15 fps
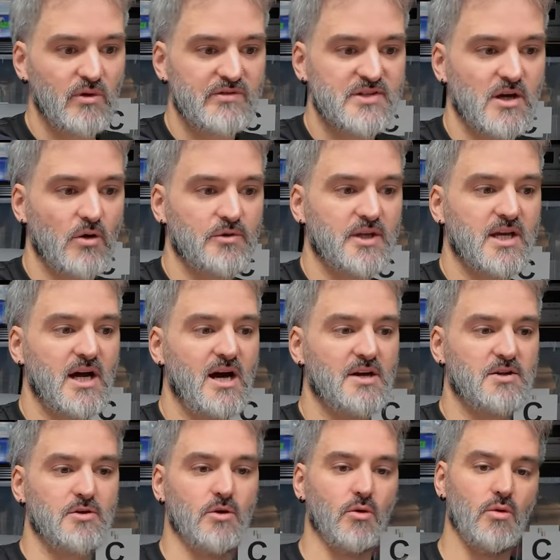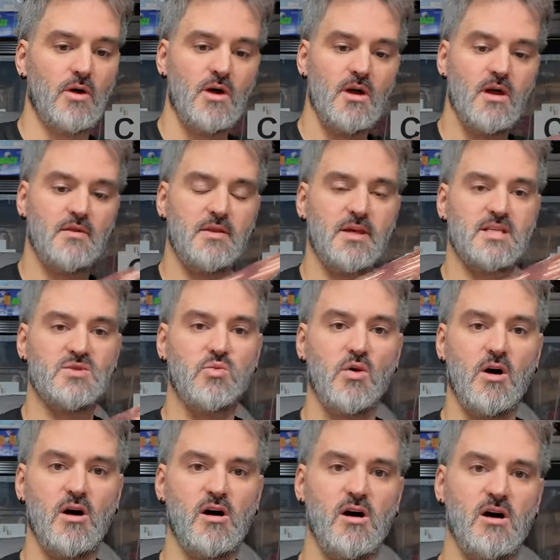we've sold the Cardinal. This
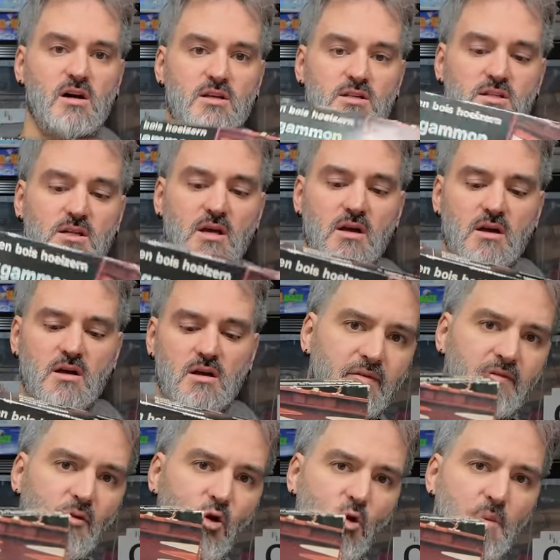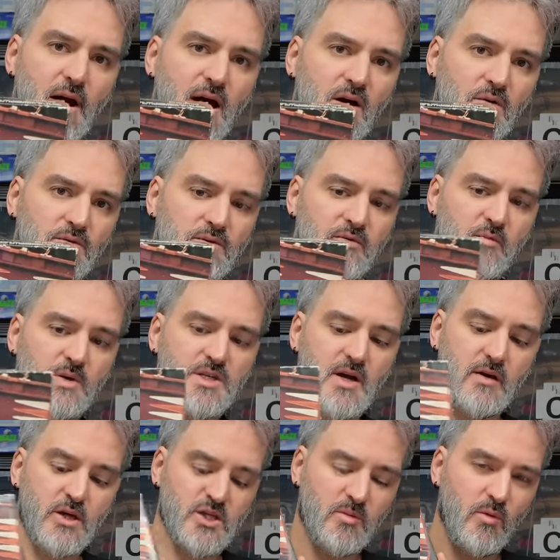was £4 from a
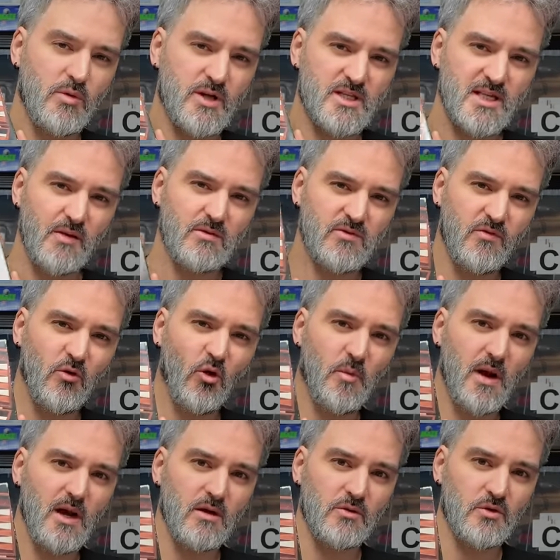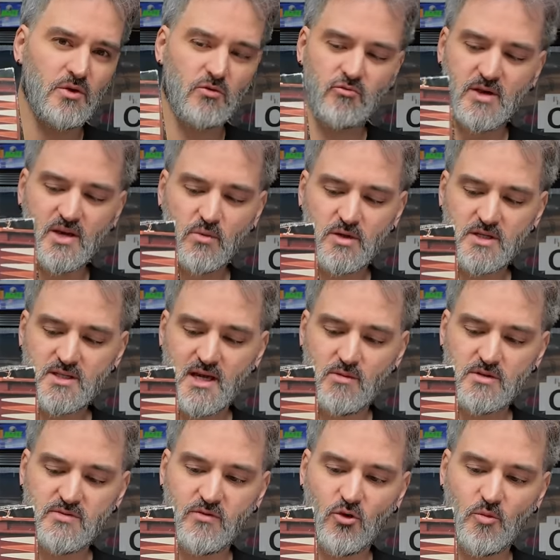charity shop. I want to say it was £4. I really want to say it
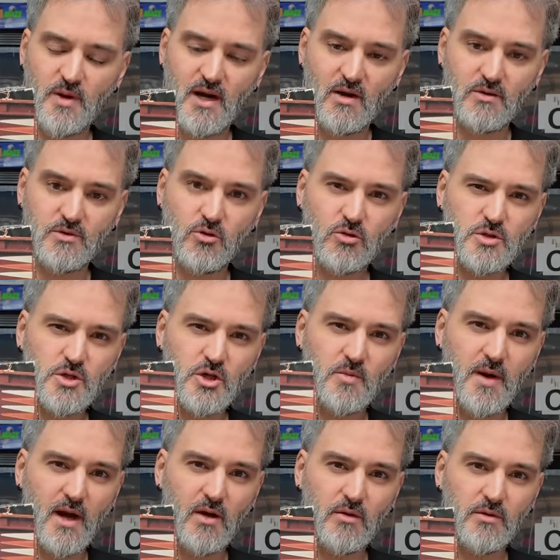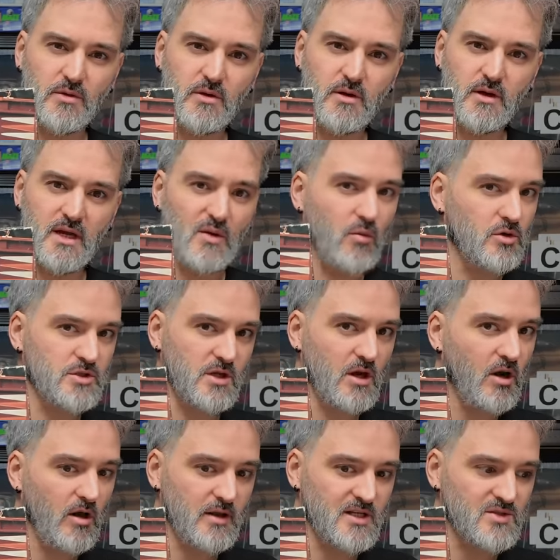was £4 or £2. It wasn't a
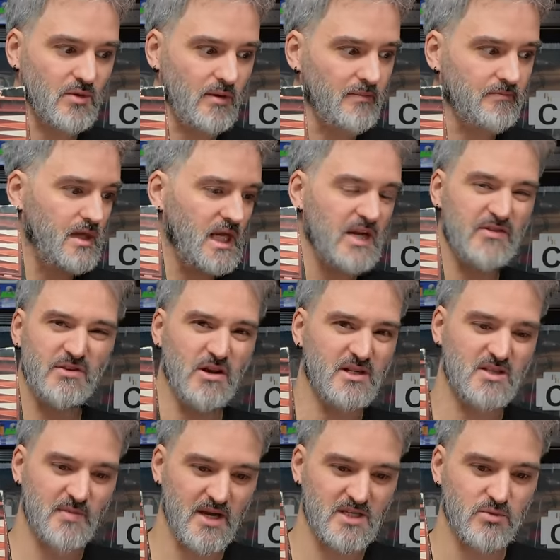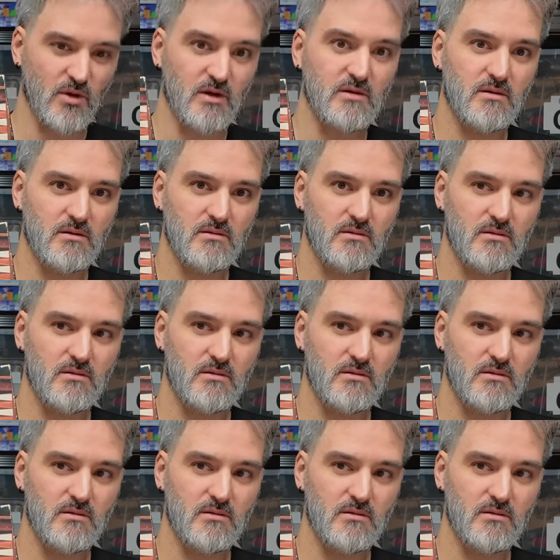lot, this one, even though it's the best one.